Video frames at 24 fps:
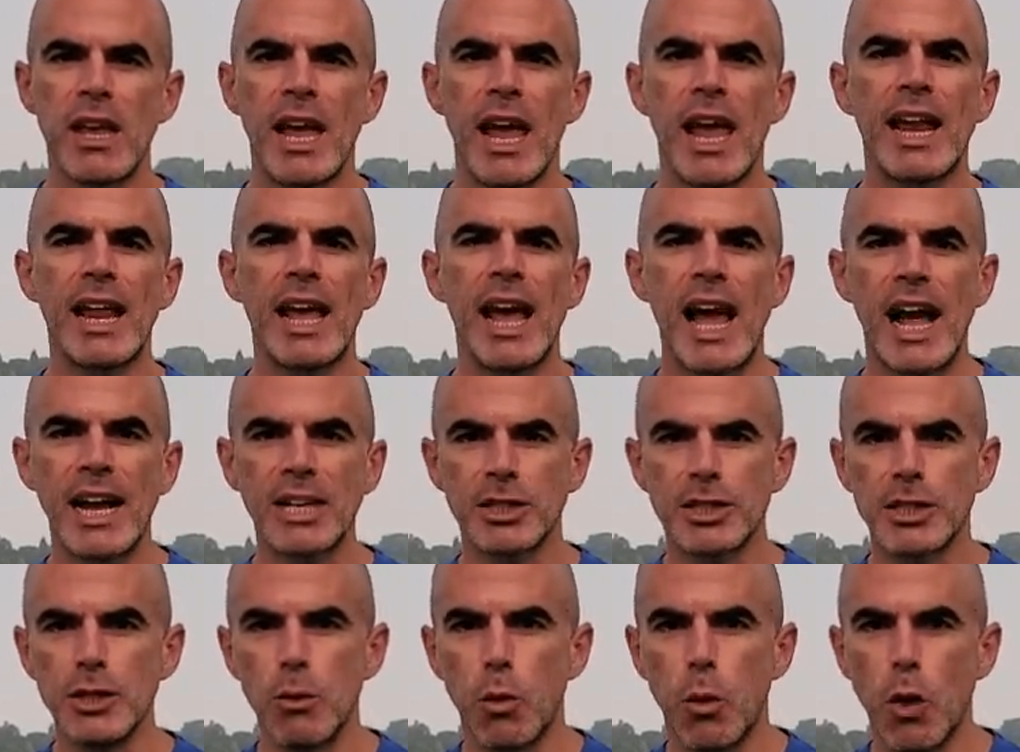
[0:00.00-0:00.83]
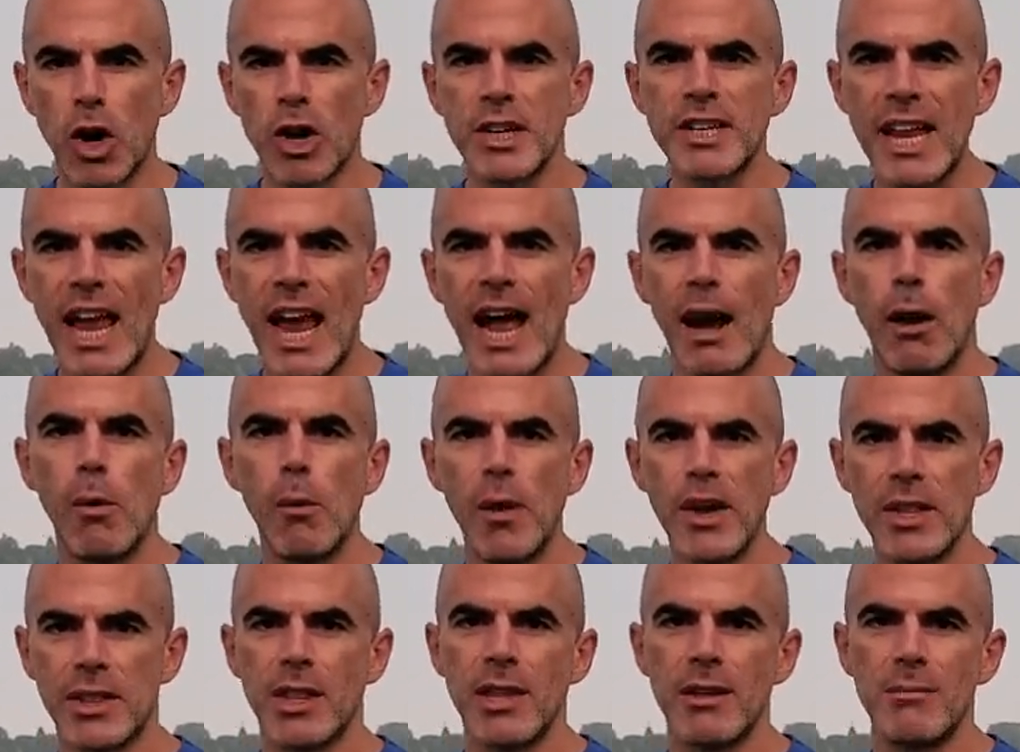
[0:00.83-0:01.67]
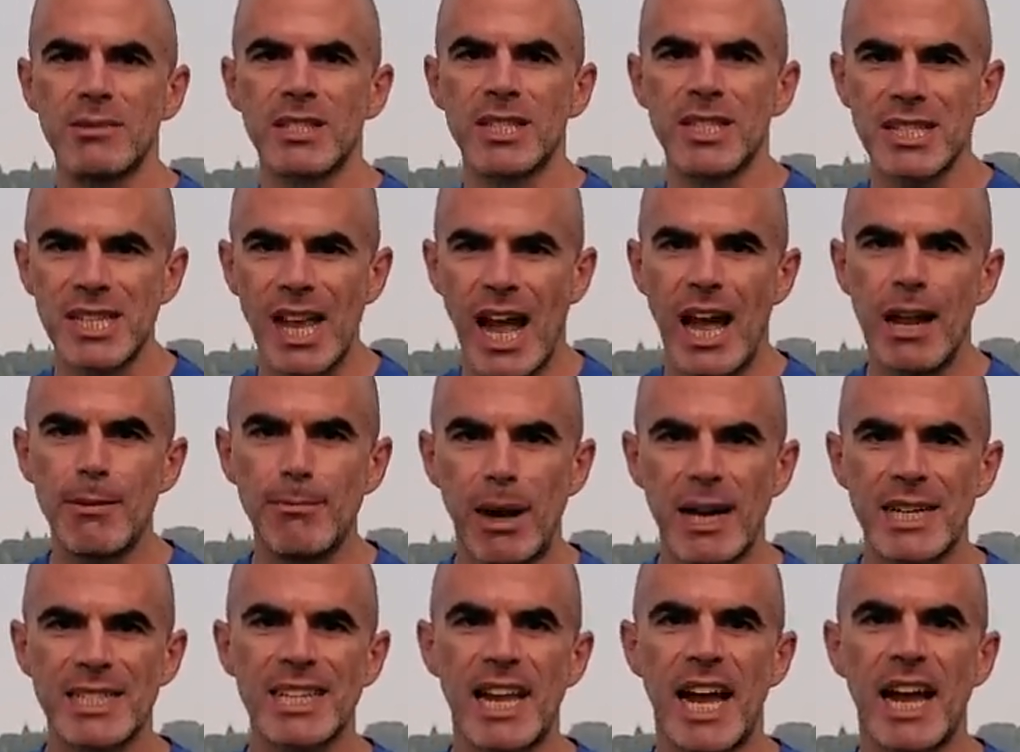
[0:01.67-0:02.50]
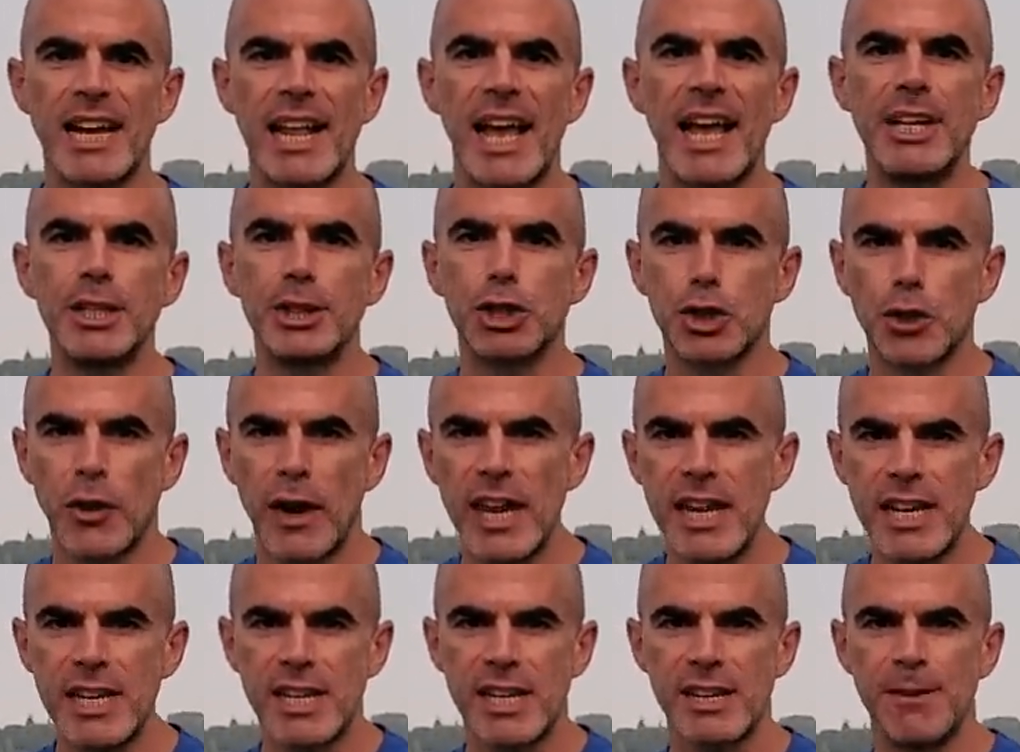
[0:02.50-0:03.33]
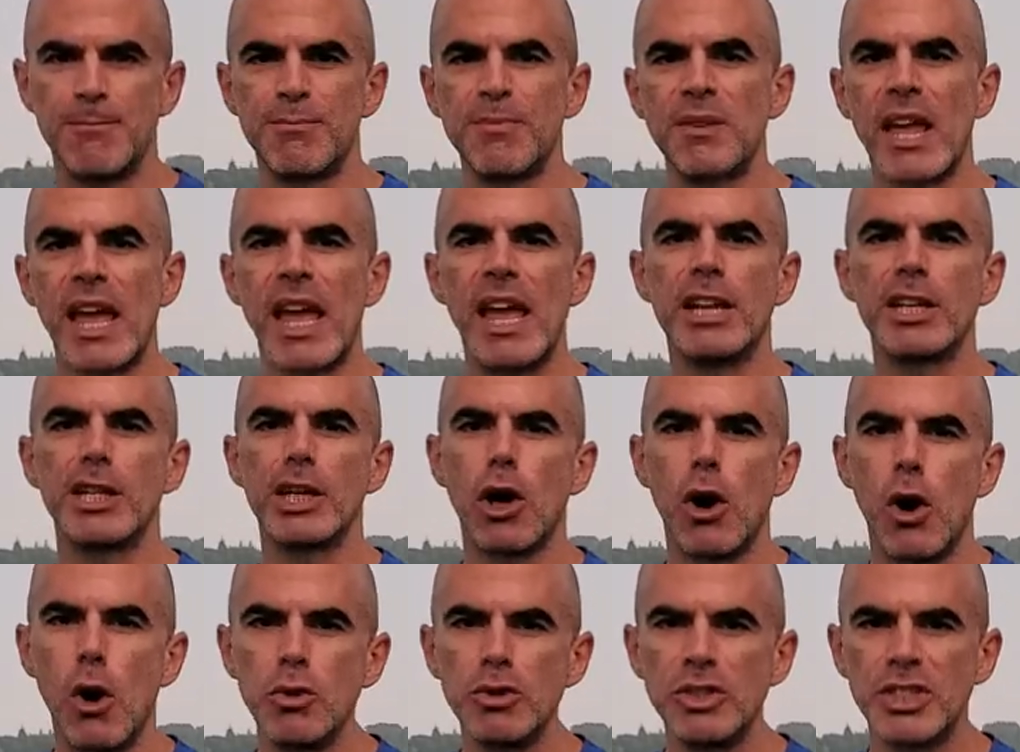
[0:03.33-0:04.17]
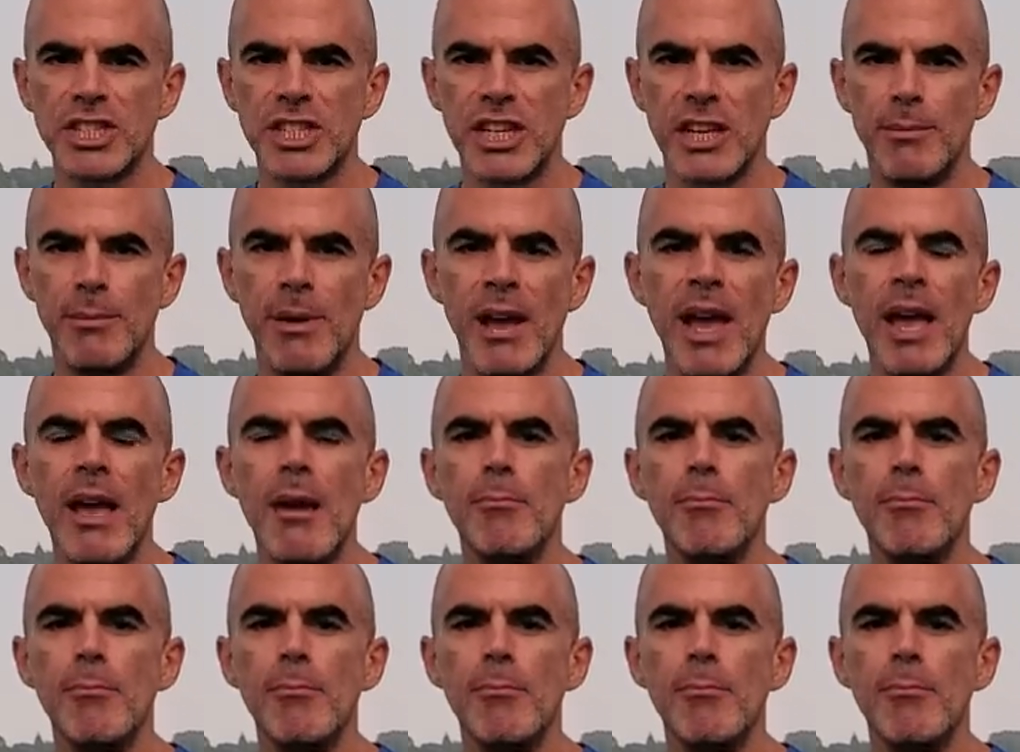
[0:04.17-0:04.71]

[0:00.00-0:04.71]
And I actually worked out with him side by side and trained him and coached him,